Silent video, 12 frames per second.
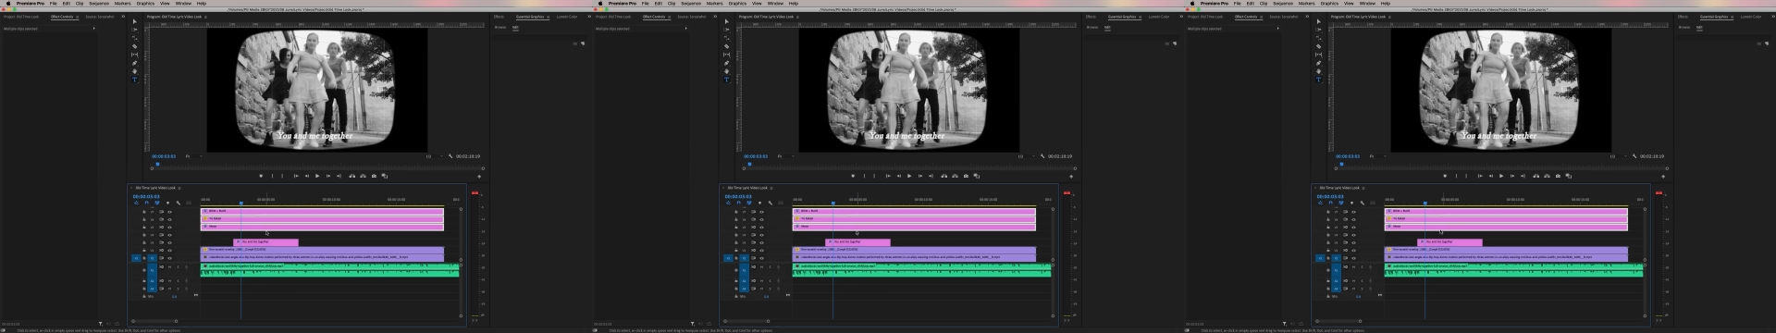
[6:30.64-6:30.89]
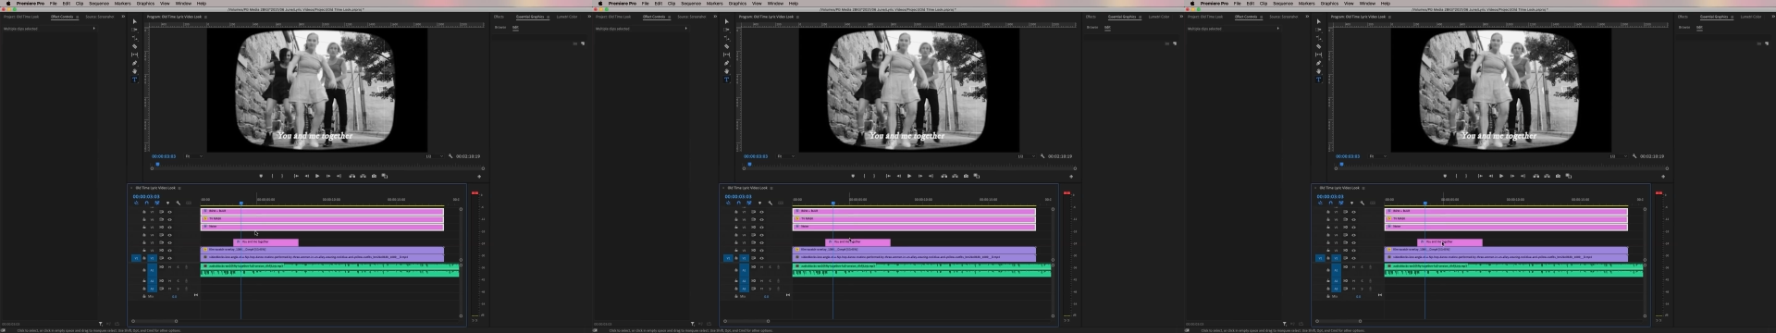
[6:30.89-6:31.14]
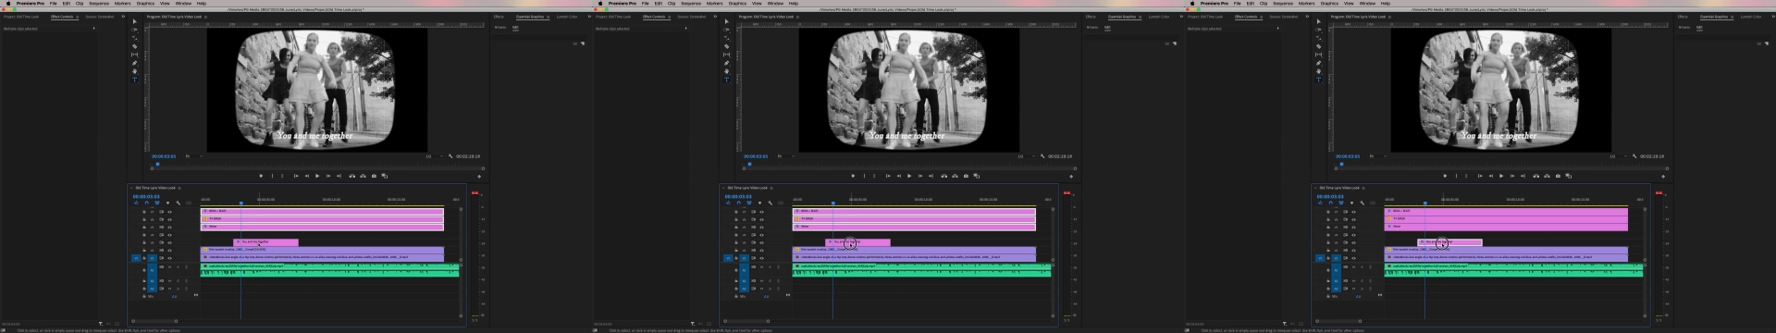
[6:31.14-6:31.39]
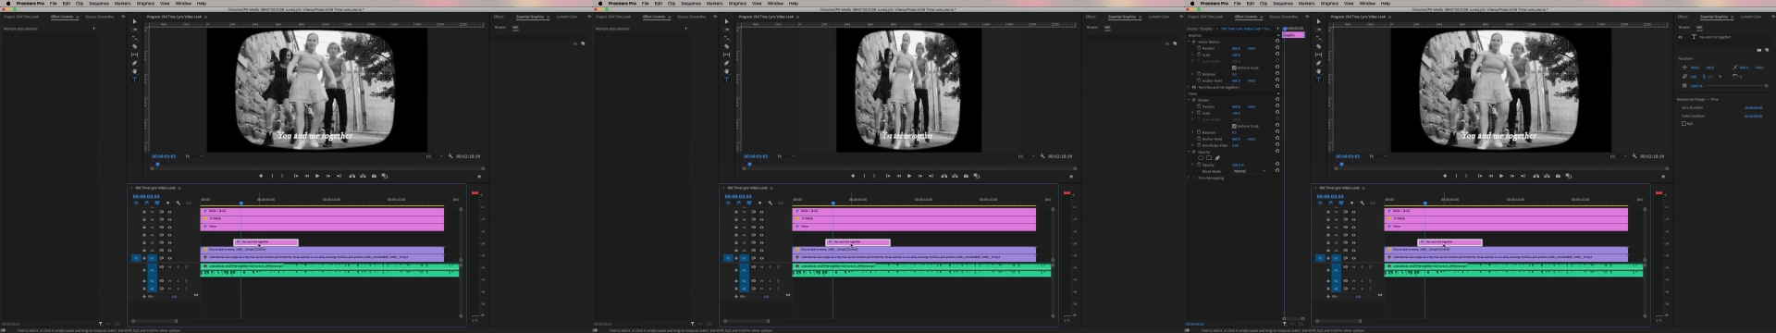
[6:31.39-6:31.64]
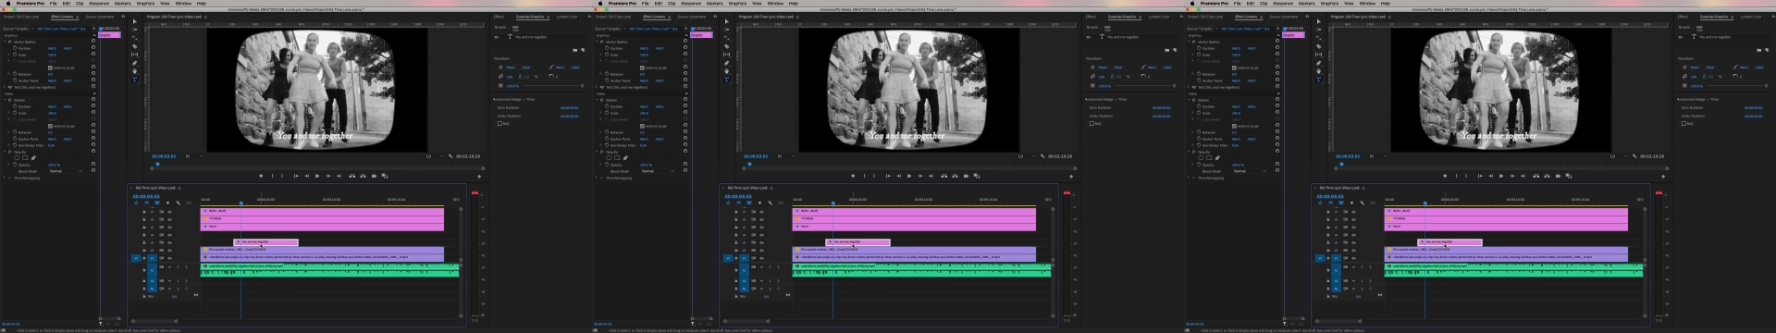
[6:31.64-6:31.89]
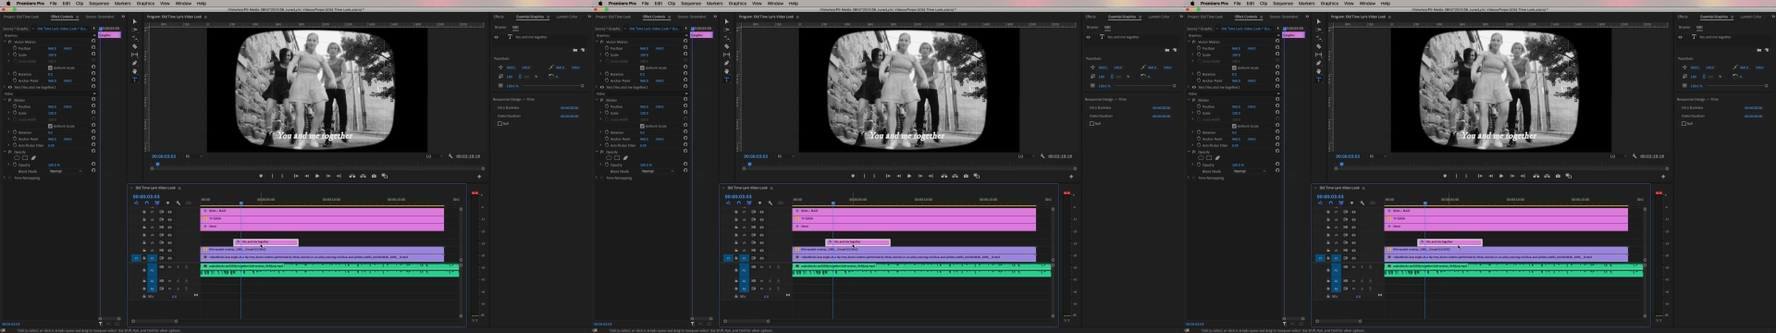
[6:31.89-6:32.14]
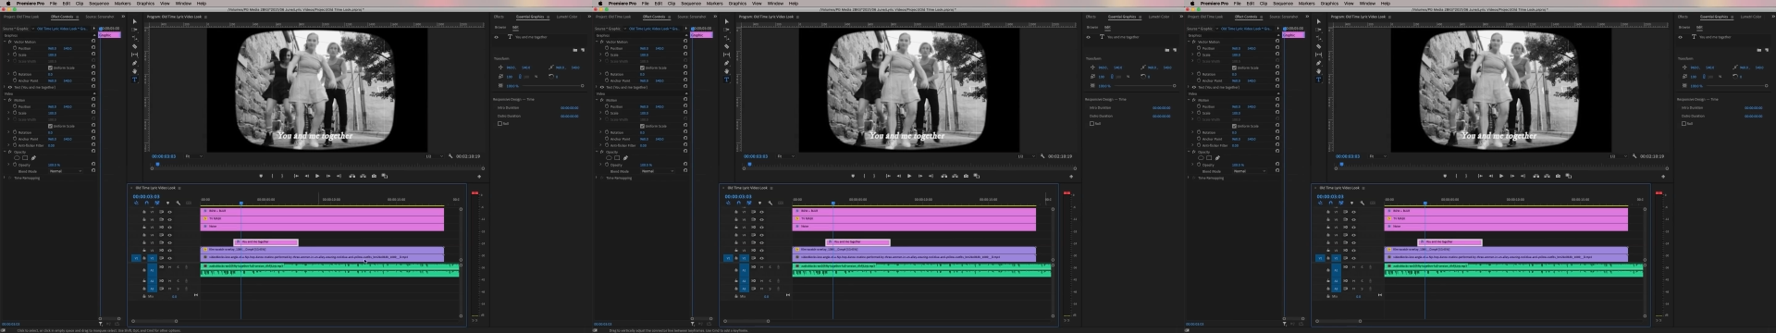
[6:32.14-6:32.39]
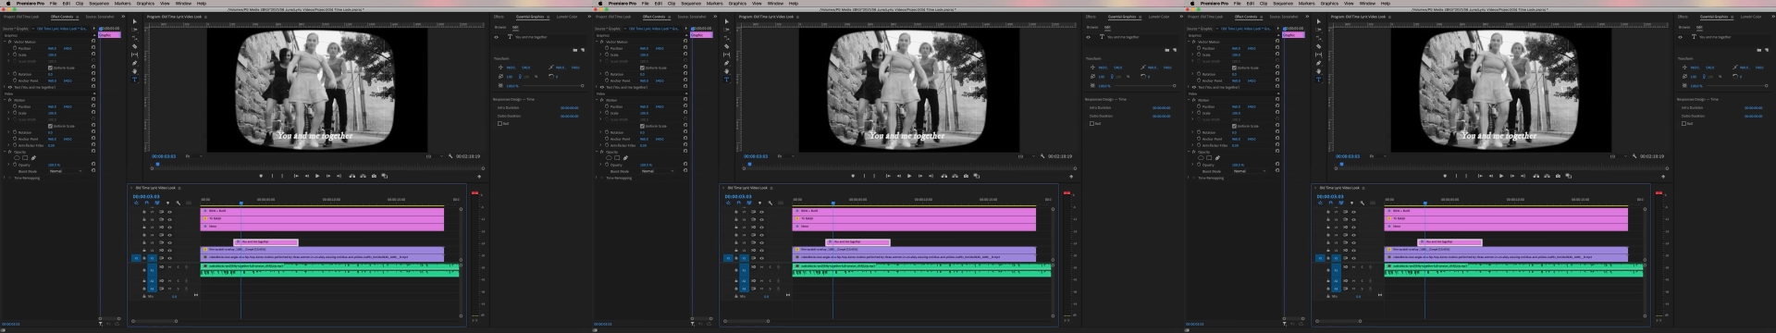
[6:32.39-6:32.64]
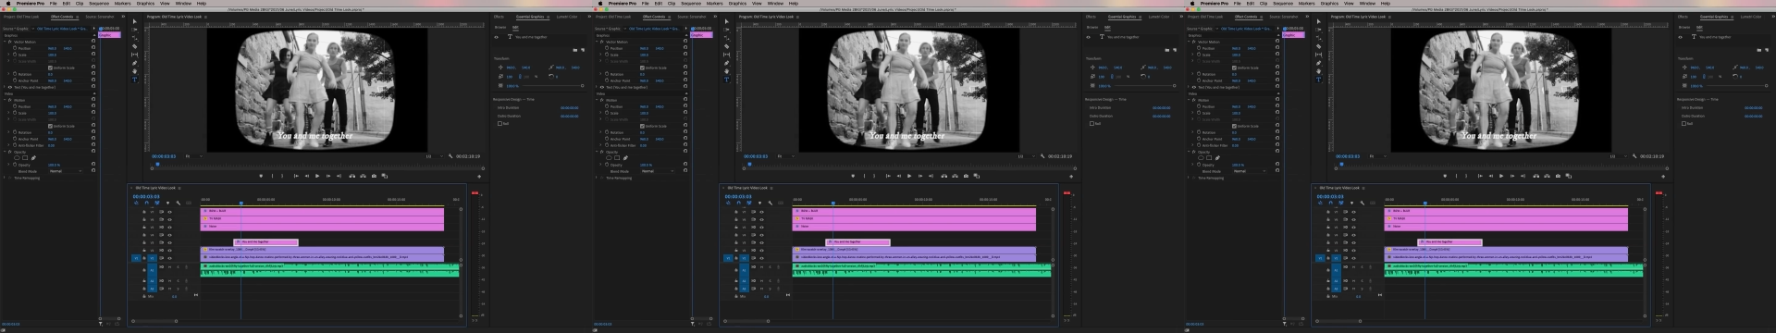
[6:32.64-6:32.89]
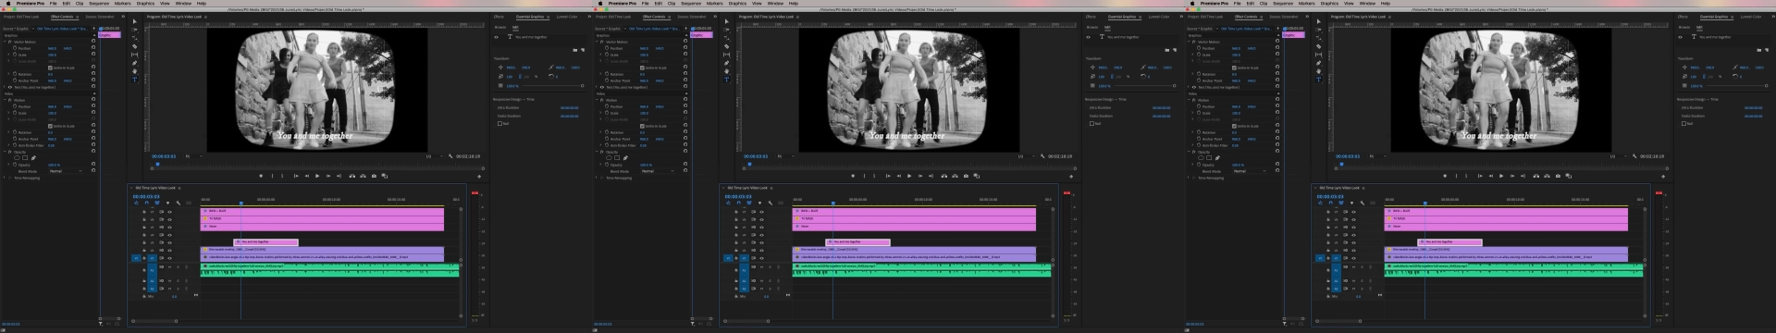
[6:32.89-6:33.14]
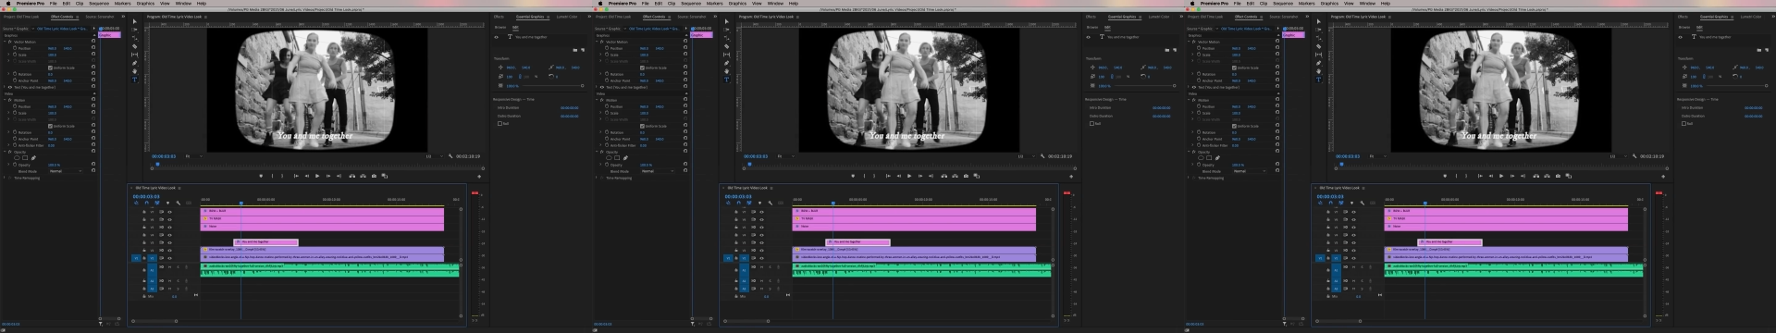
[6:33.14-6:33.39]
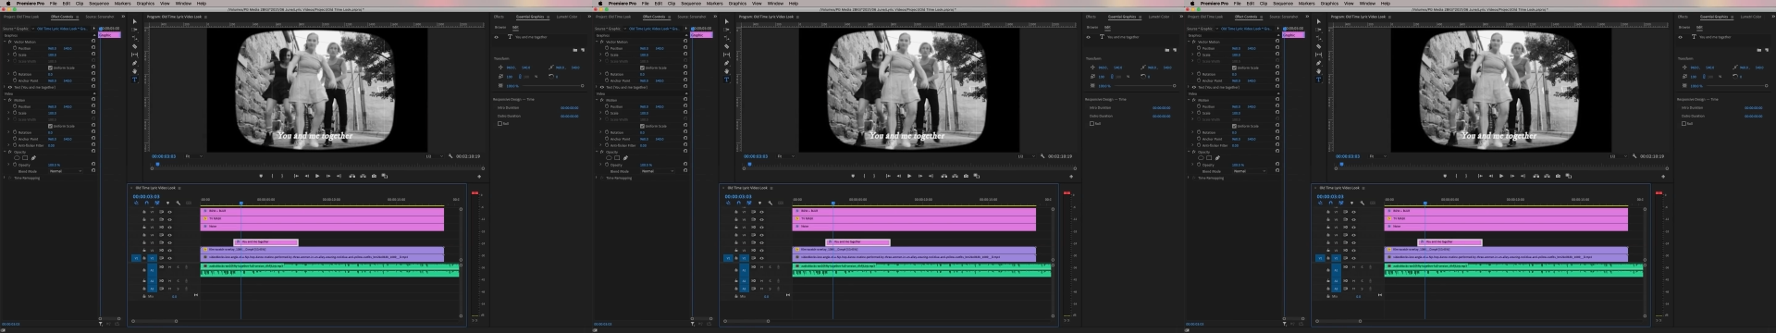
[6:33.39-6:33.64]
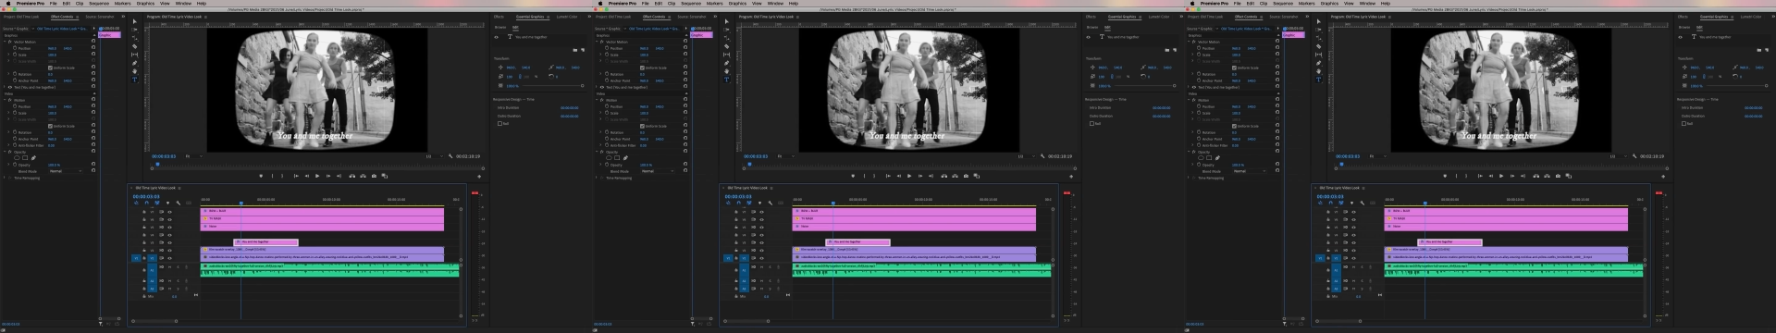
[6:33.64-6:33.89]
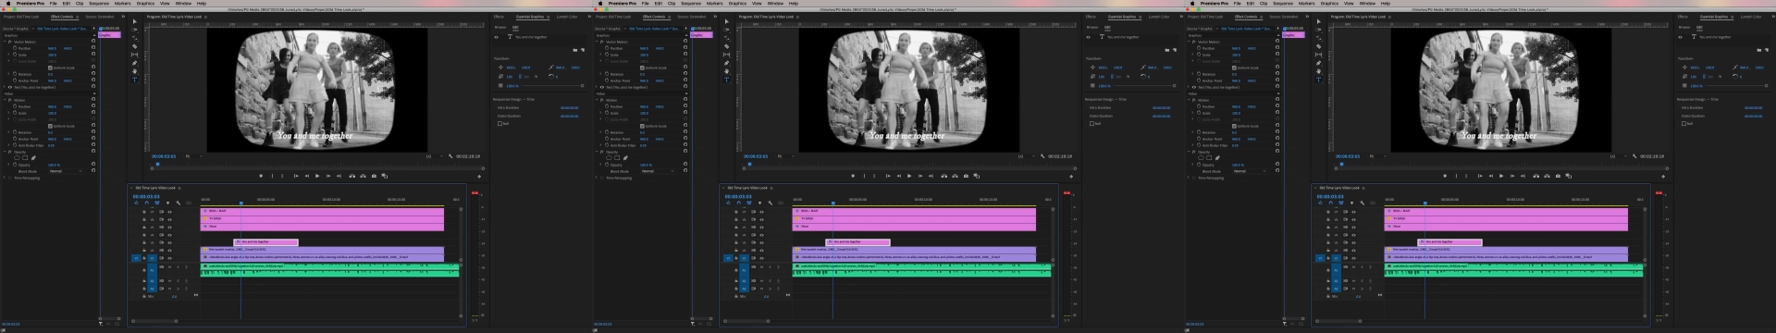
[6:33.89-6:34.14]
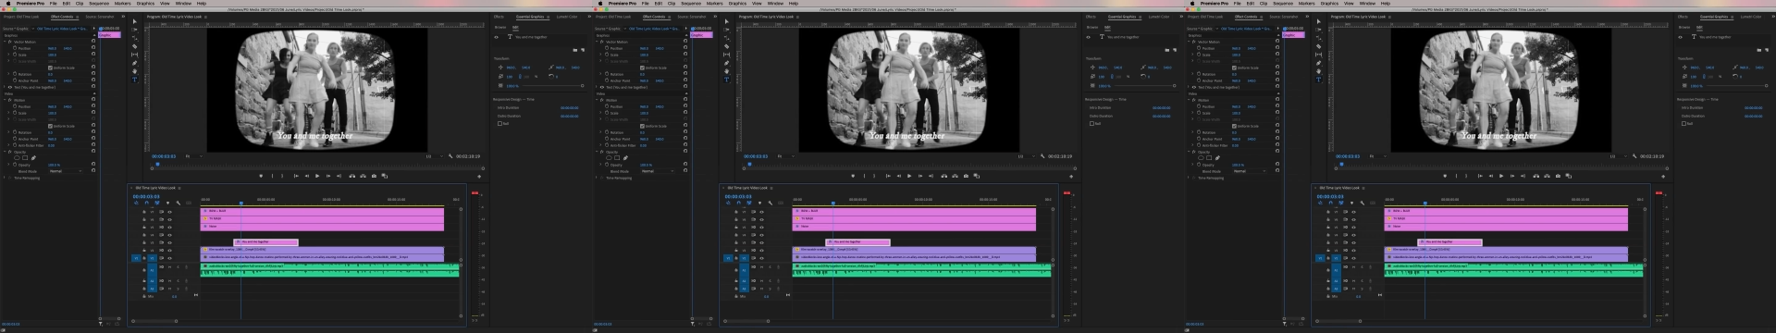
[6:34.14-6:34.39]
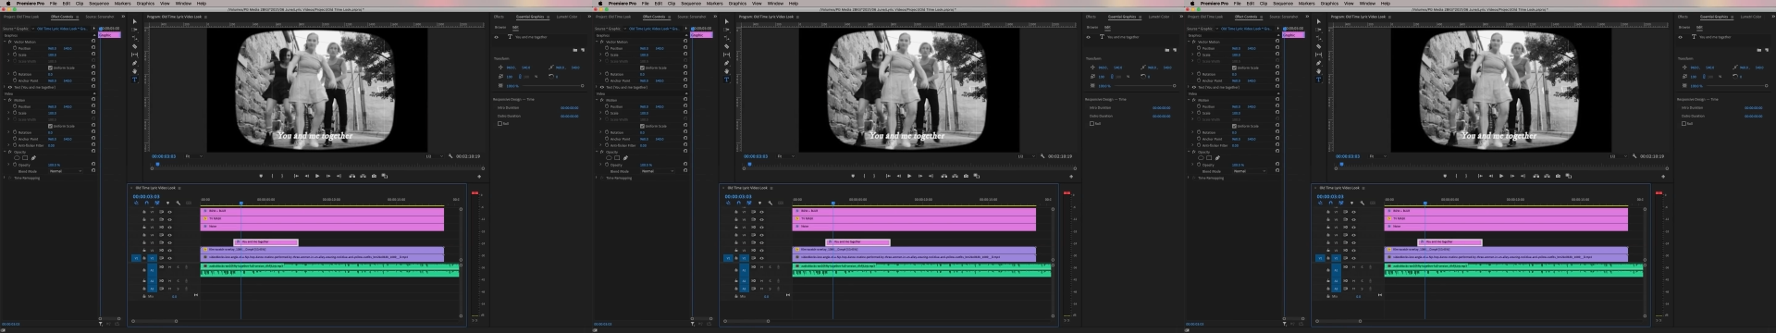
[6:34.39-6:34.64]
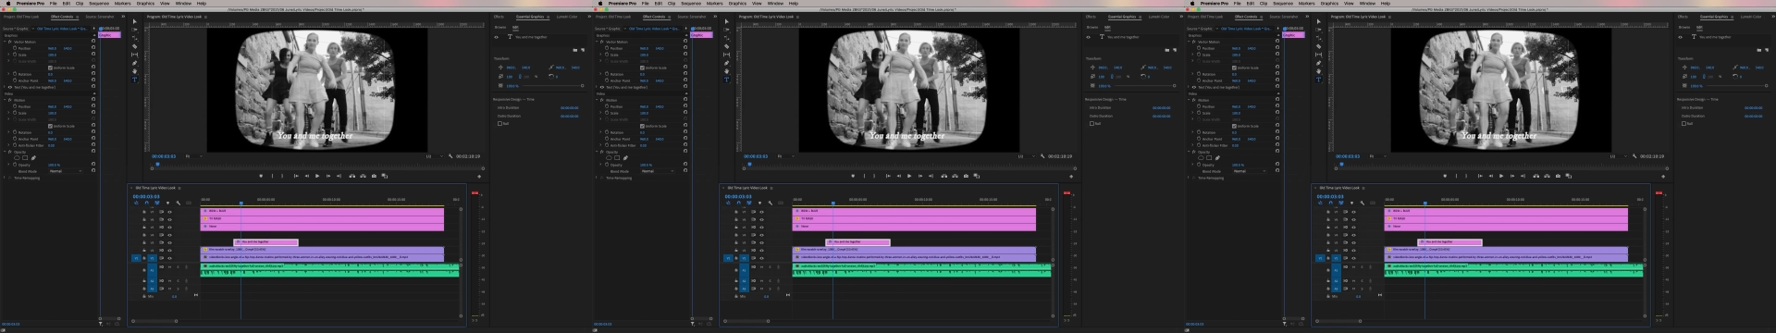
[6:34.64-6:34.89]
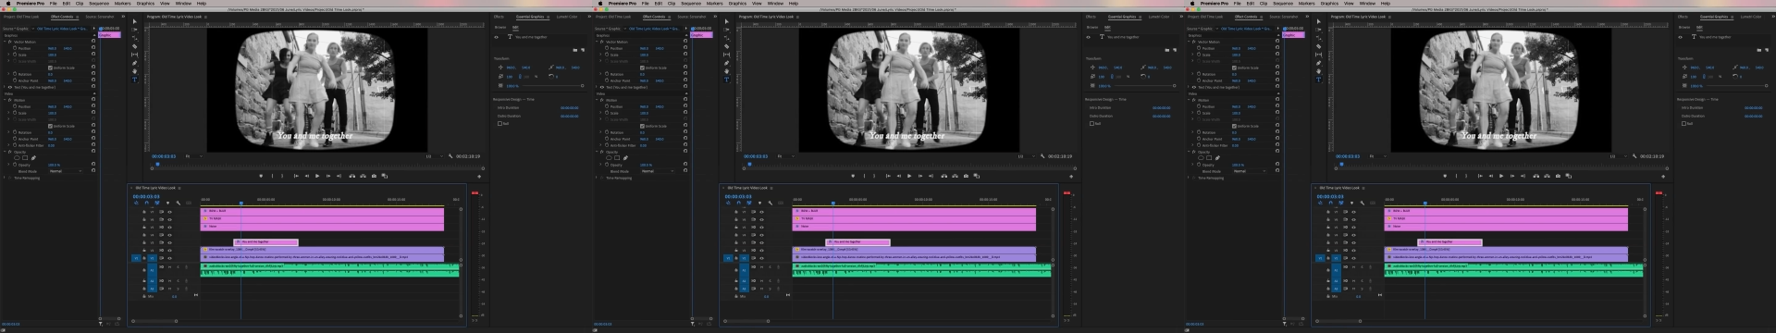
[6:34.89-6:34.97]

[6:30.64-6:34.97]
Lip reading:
(no speaker visible)